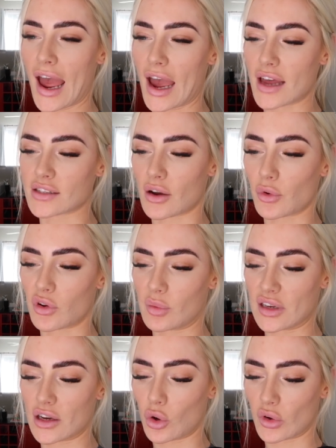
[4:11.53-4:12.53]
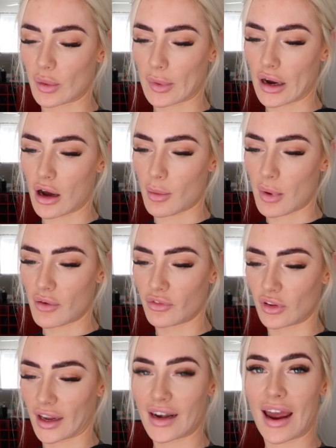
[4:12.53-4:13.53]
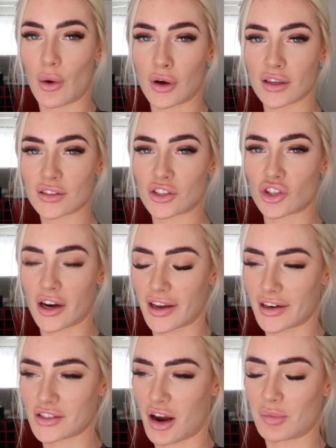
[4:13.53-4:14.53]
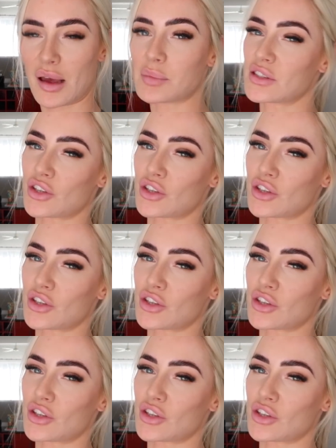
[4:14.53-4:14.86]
and I would have been holding my arm up for like an hour to try and get a time lapse.